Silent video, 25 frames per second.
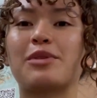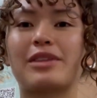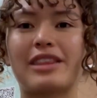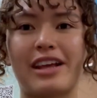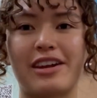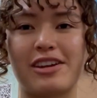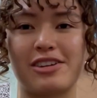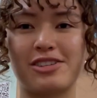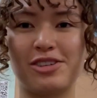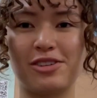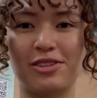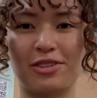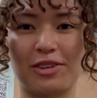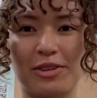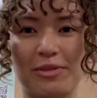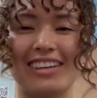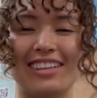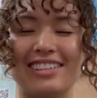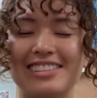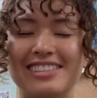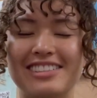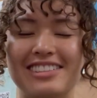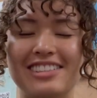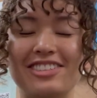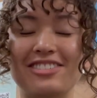without a tuner
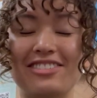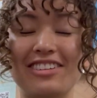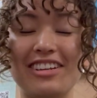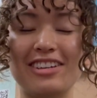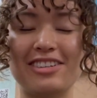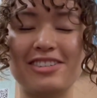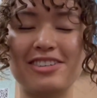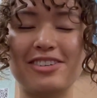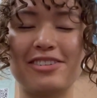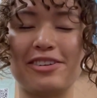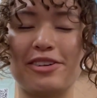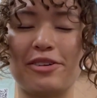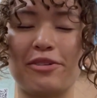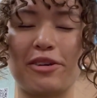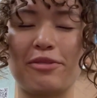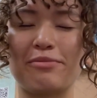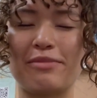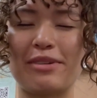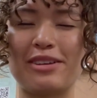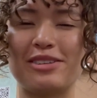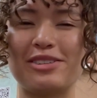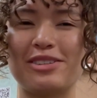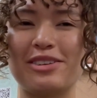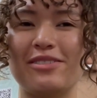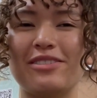because you need a tuner. You want to
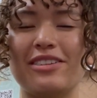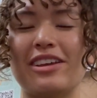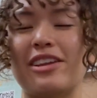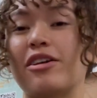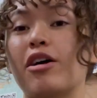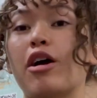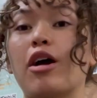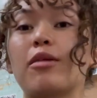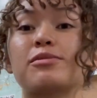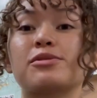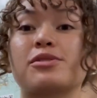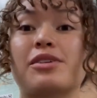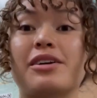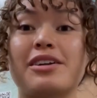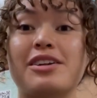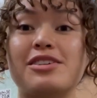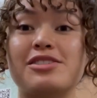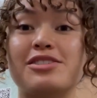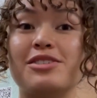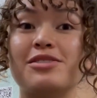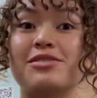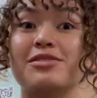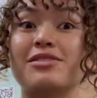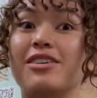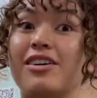be in tune, and harps go out
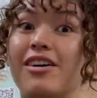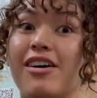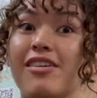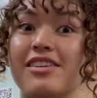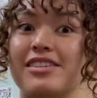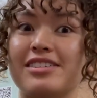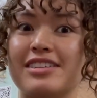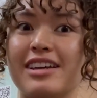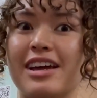of tune all the